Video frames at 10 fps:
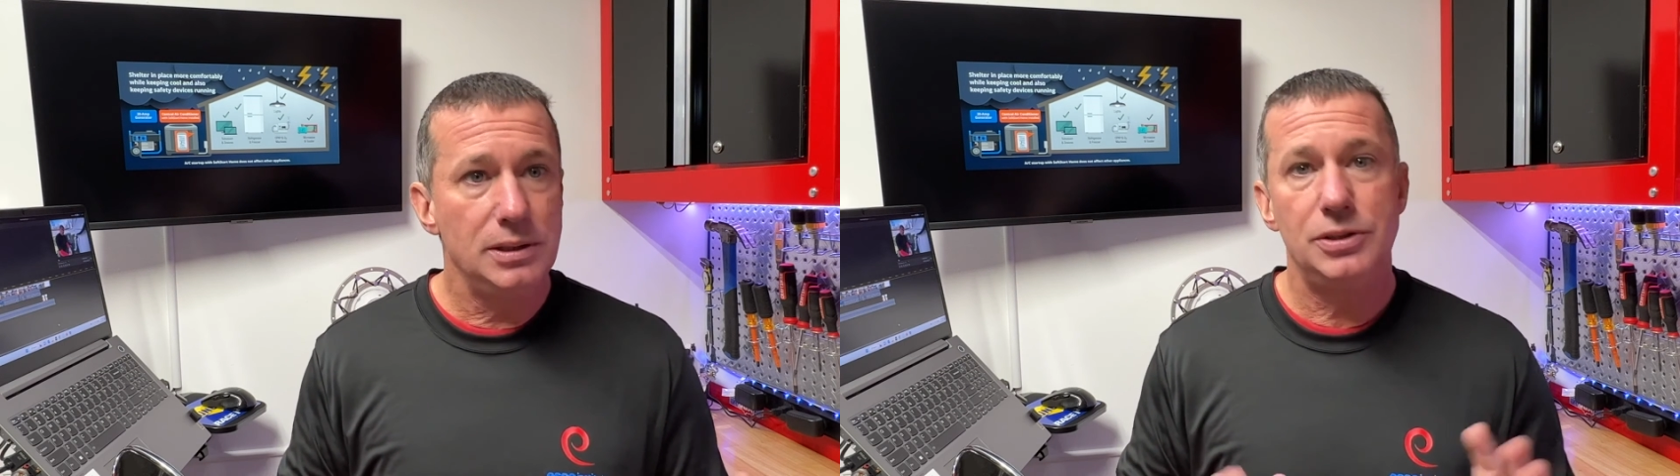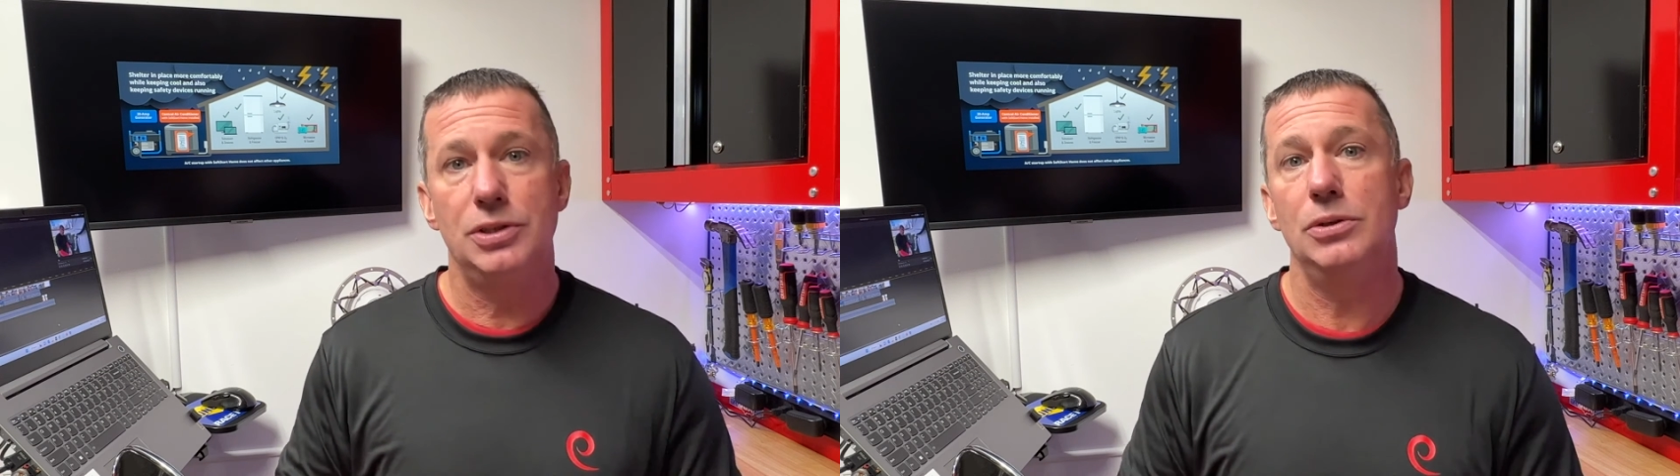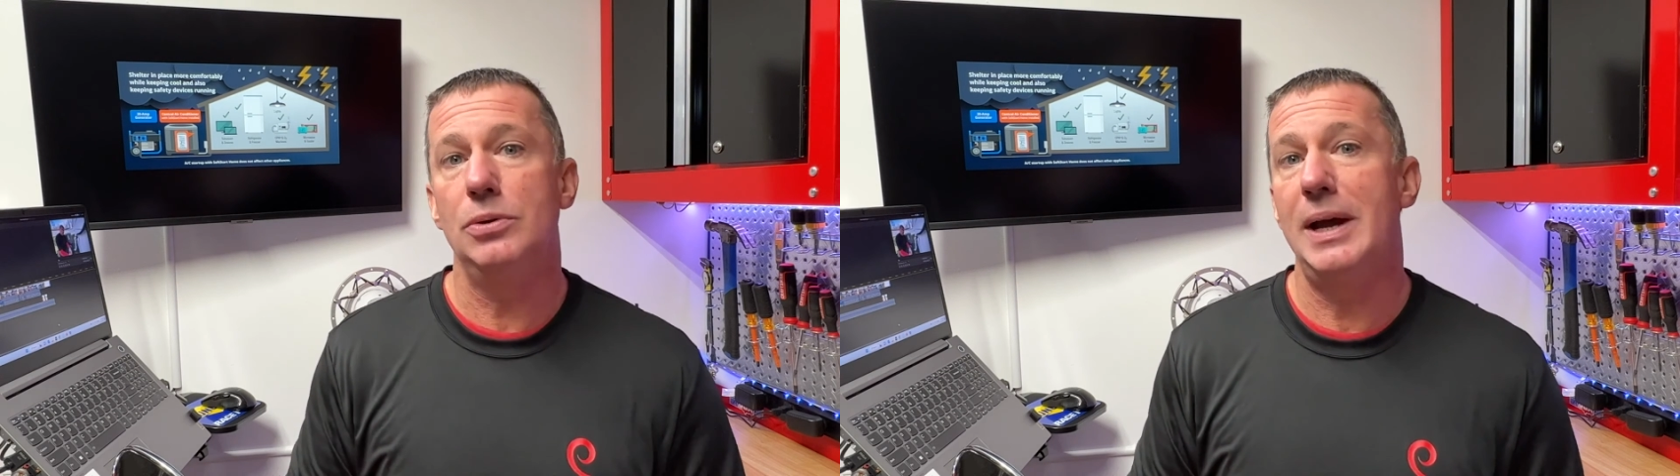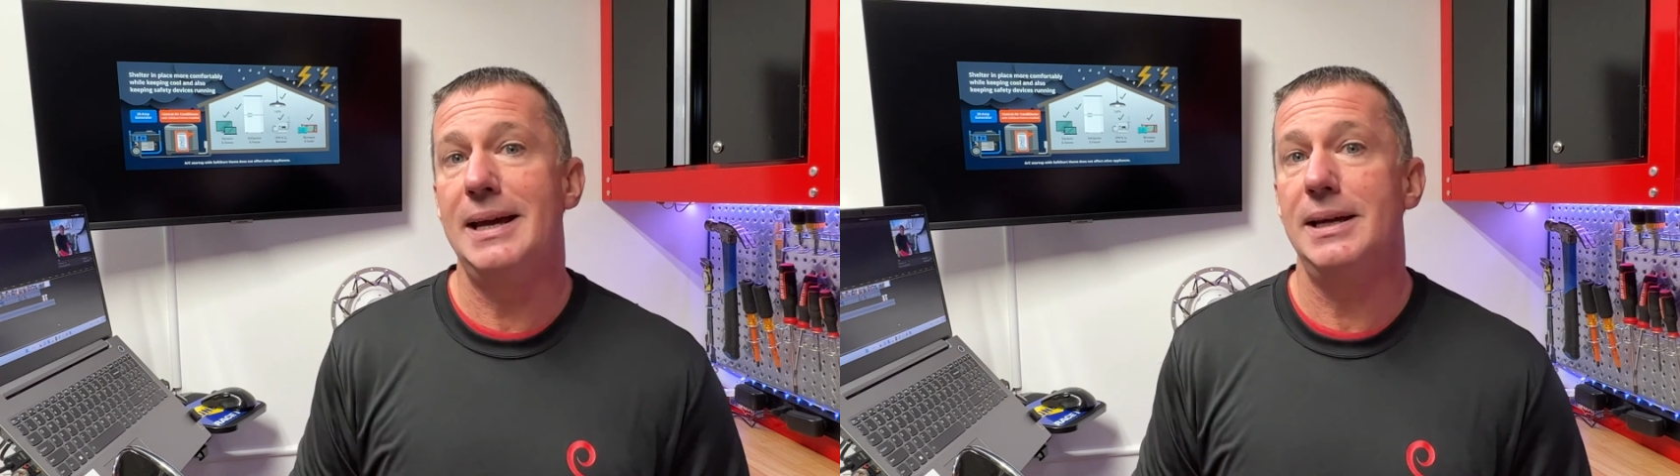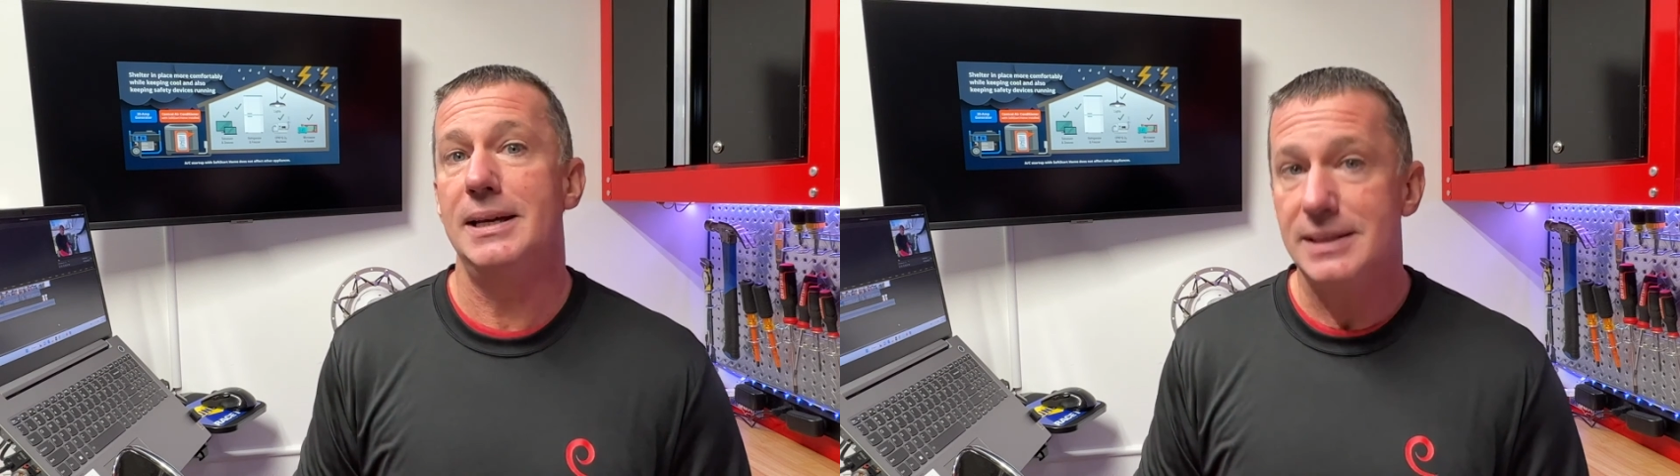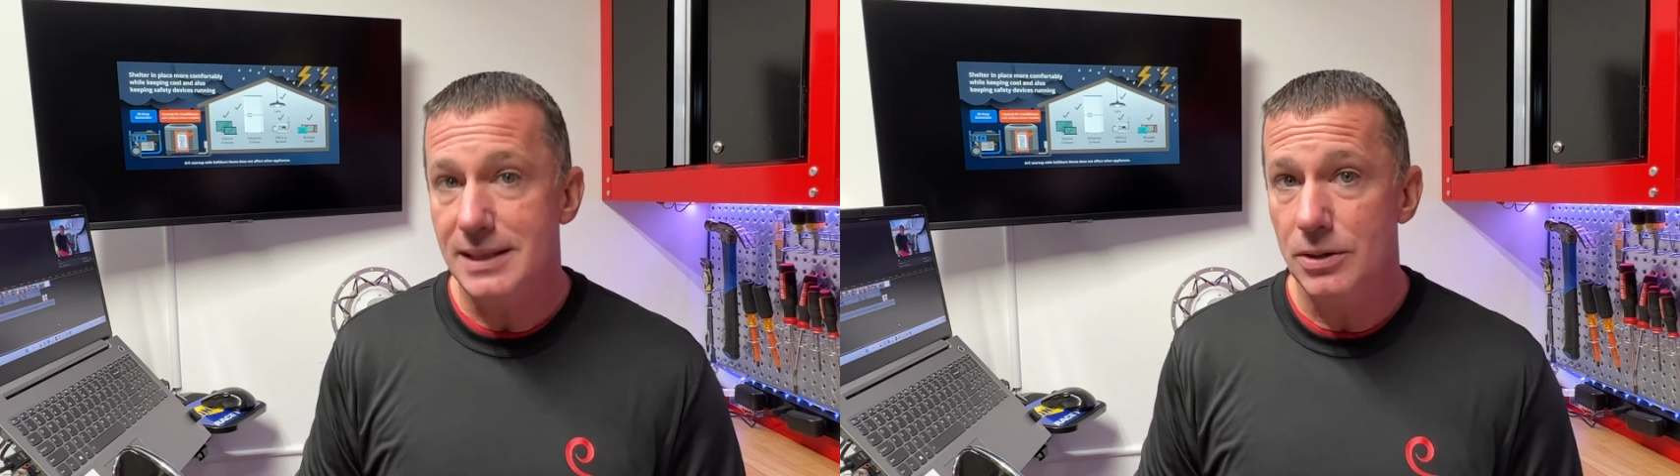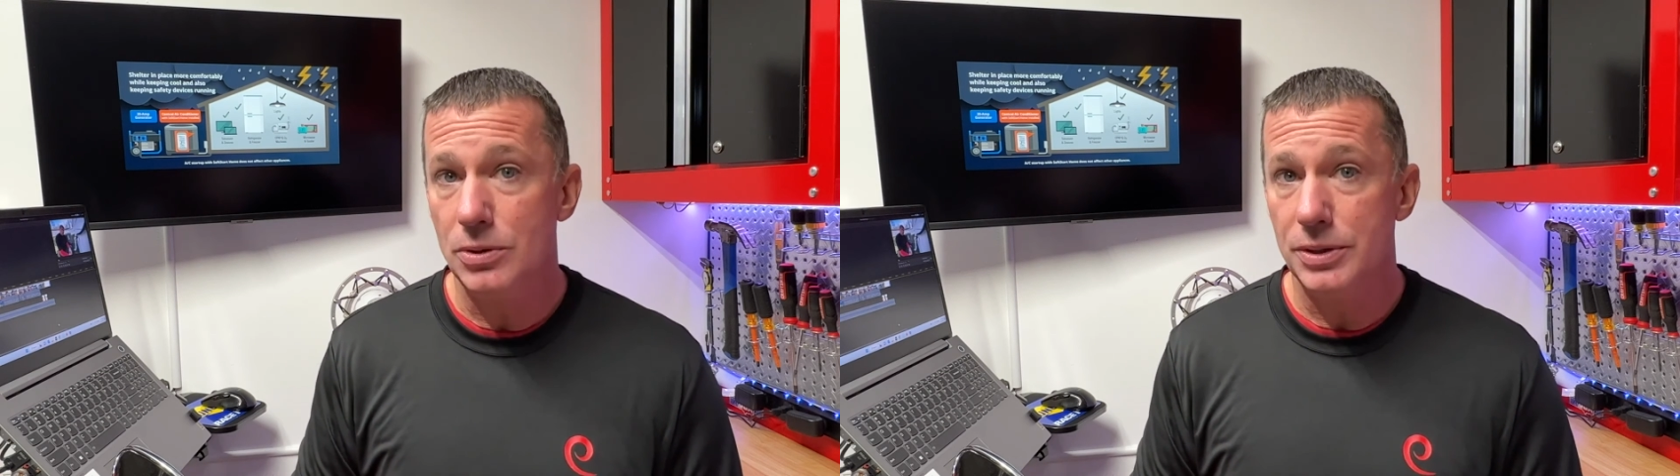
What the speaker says: to a single